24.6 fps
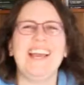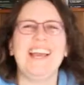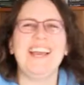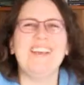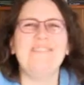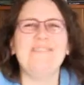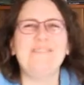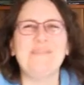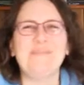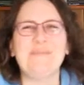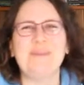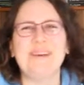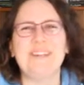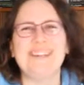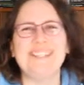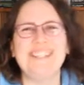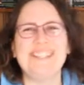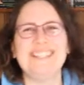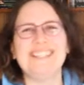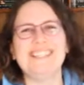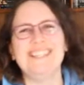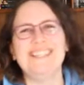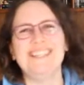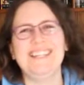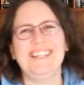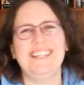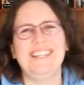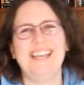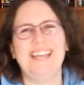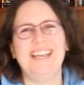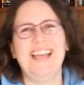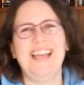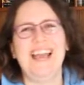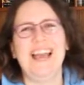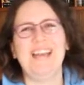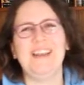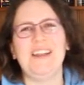Hi everybody, it's
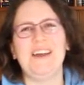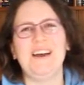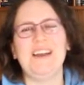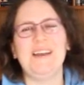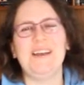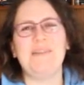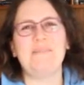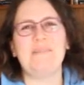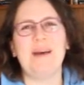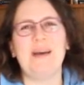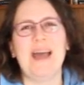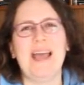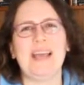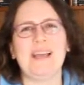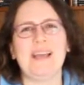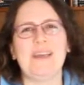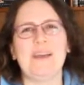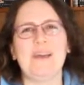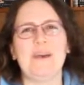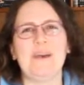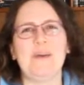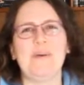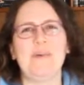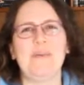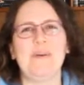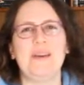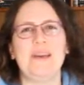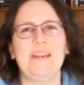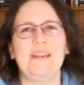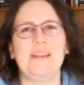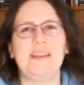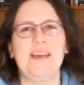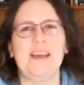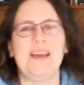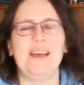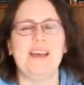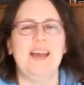Nikki and I am back with
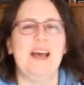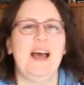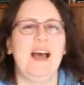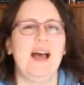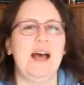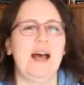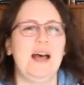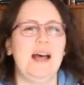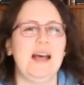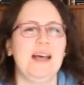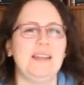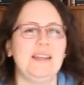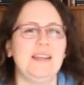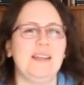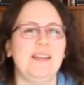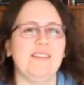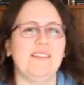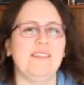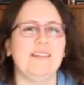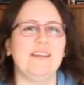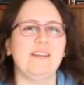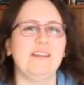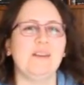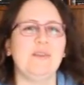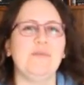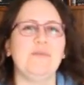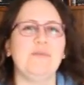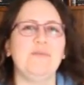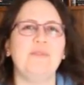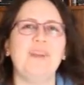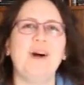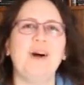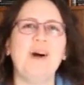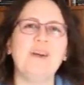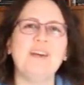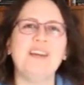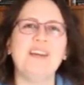another little
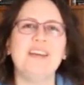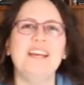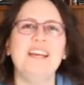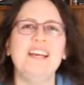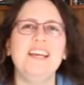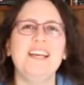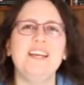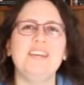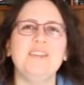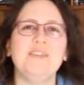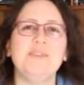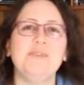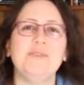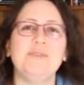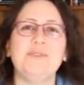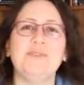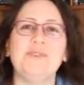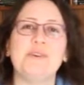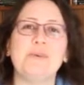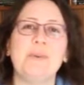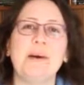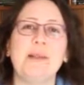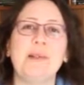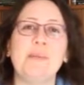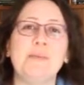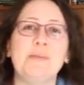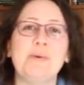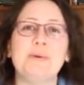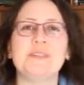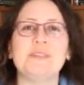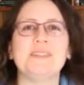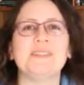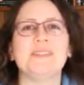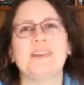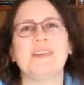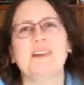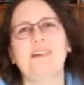vlog to talk about the
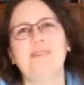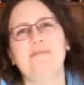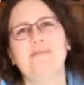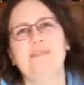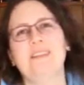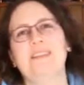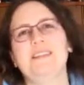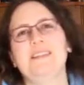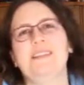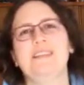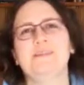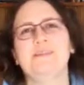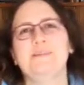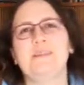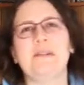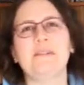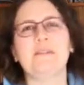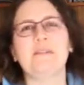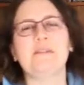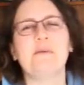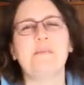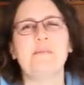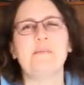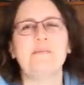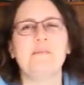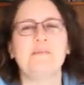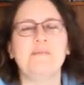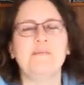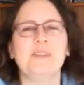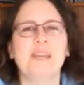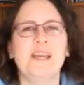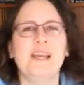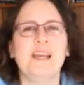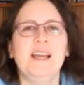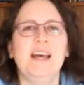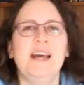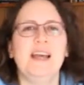books that I've read this month.
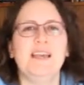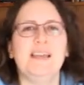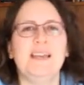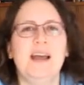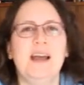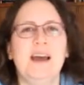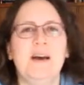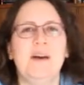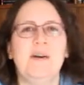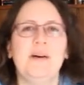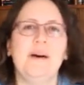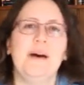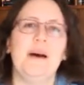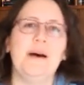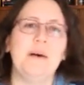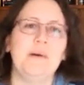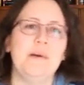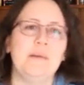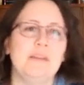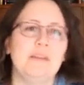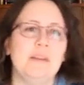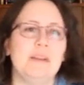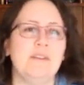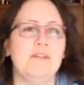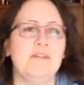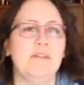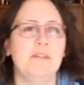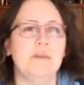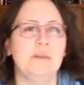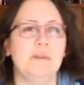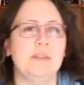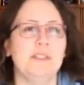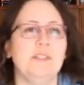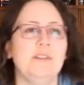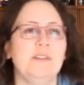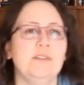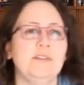Now I'm going to film
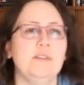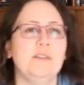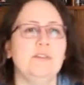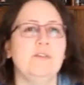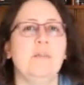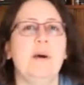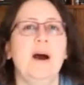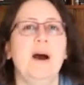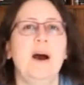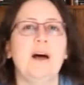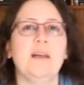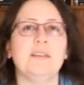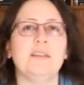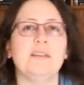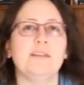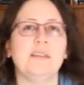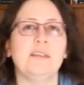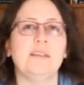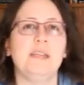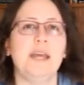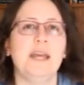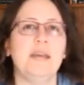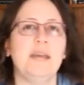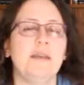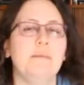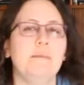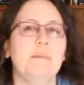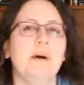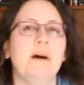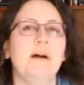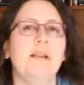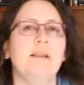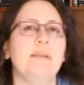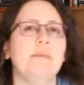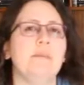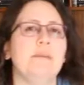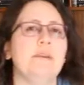this in two parts today,
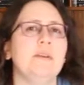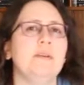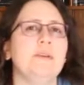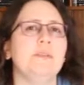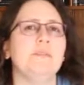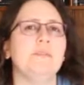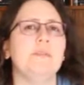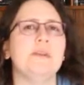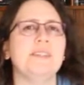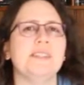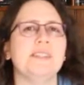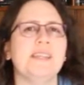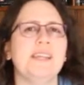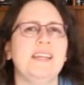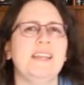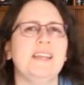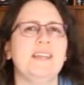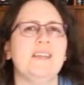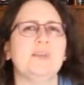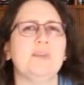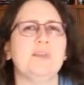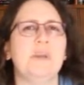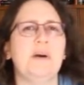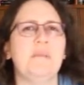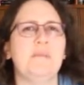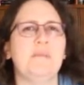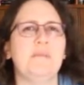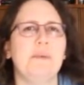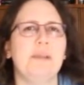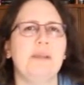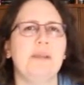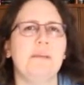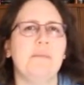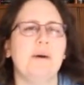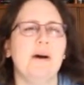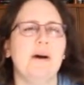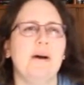partly because once I hit the
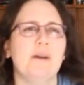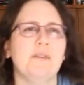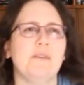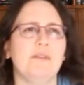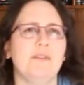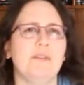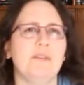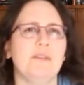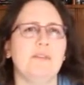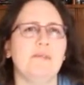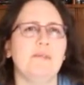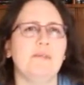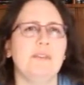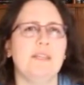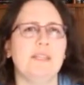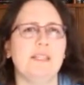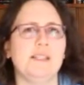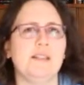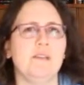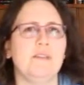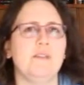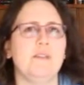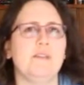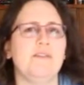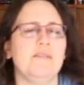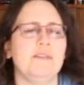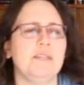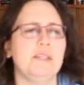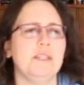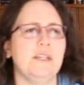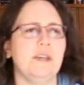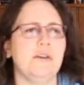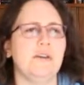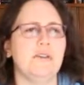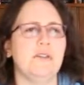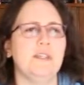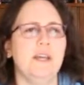12-minute mark on these longer
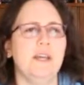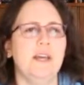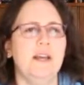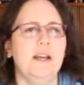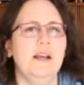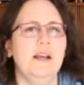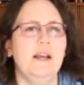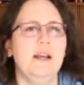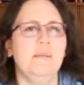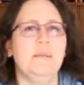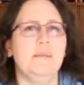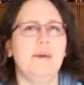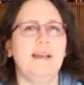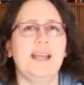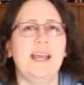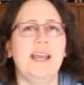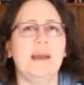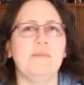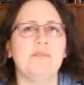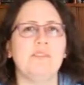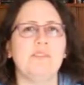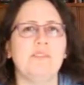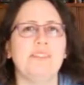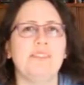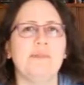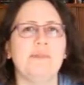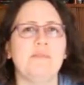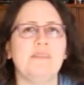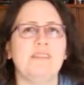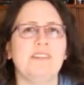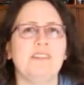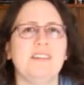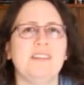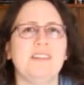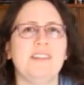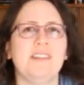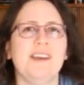videos, my camera seems
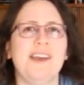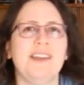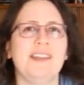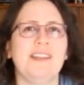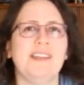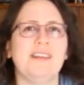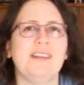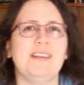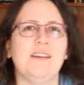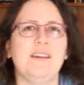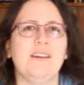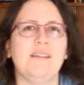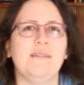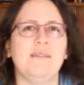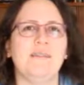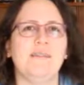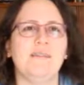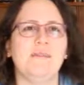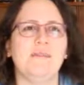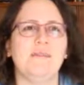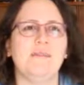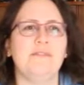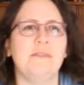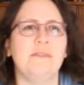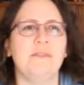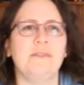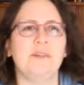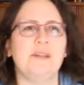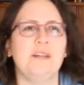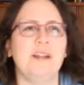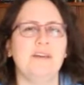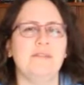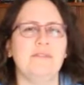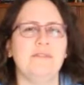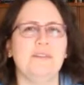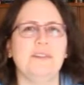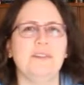to decide that I've filmed
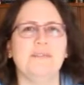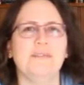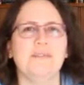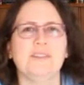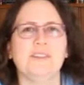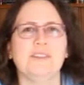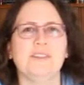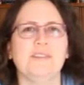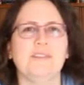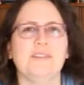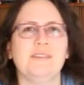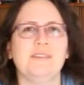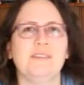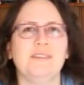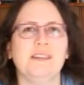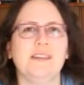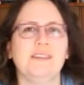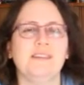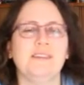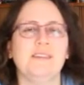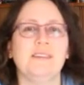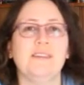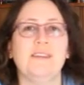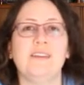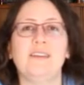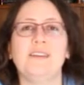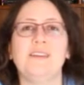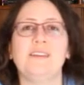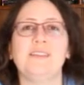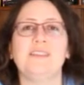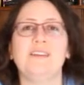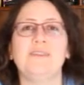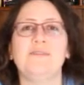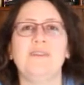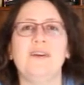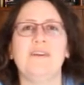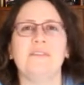enough and just decides to turn
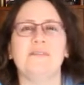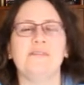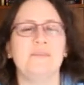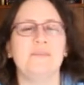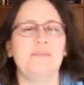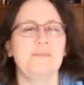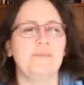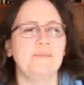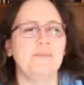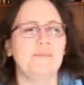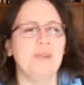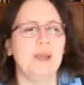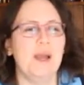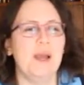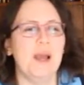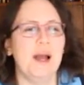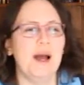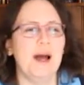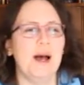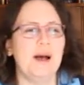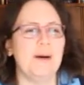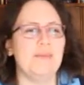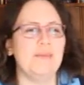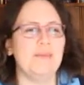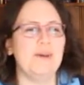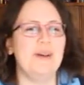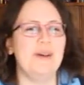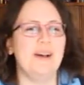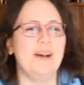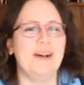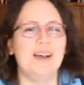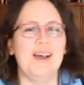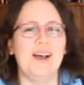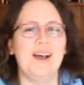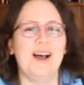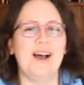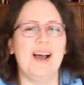itself off. I
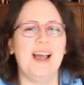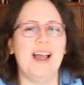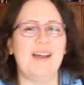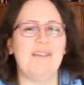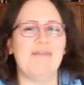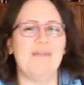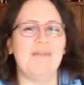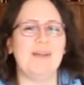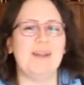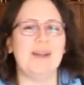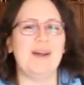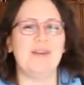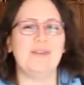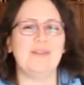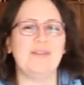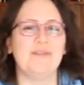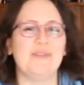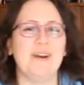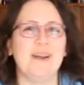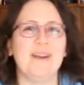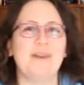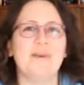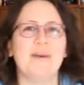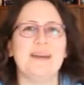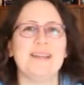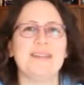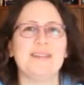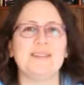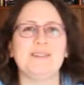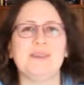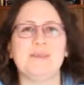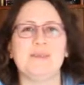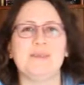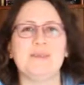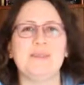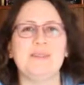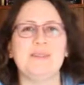haven't been able to find a way to
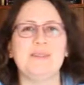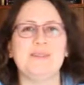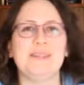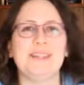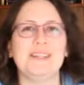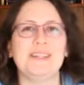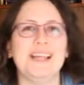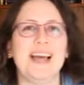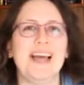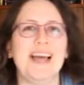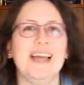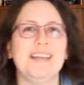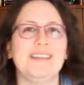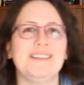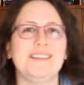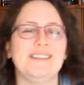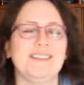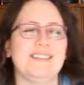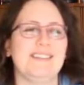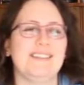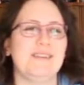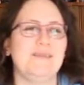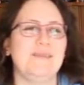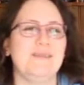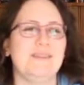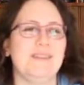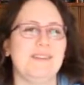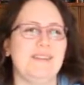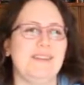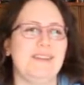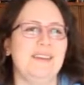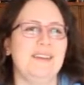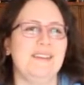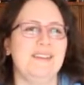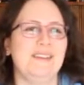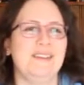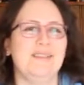stop it doing that. It just seems to
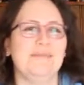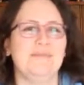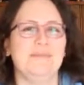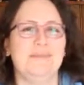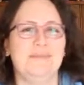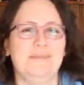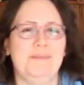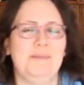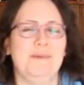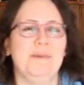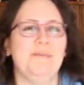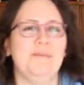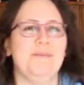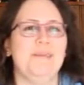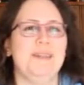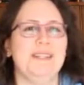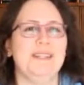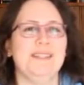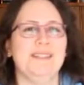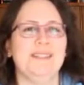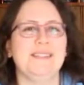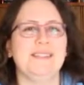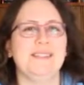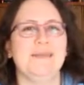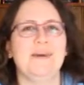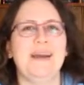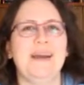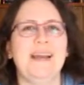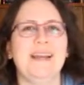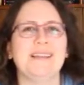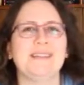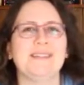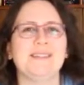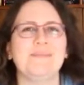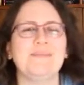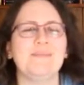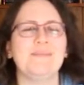think that 12 minutes is the
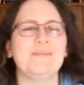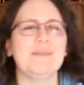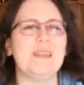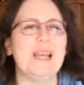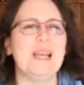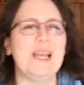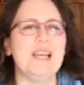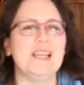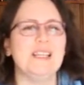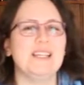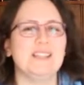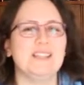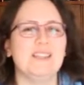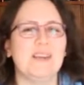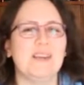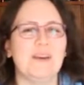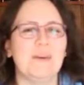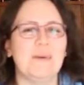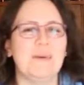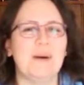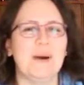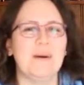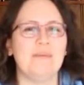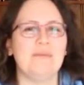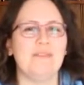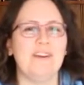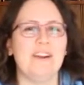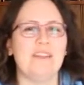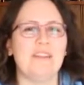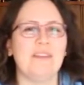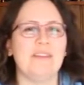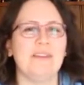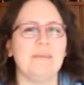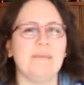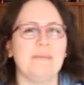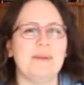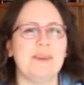max. So
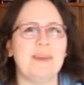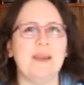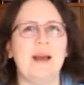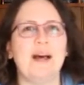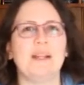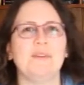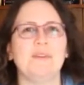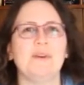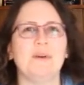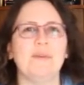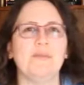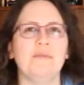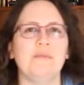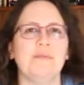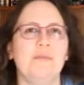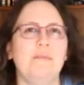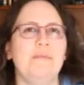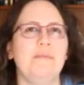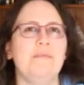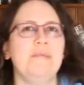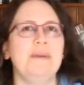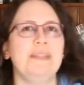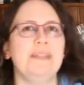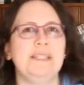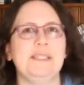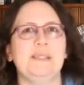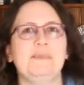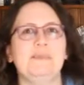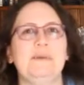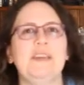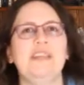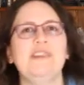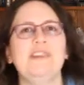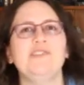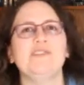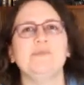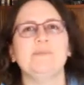rather than be cut off
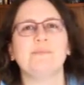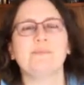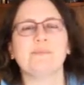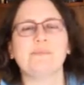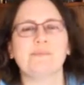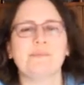mid-speech,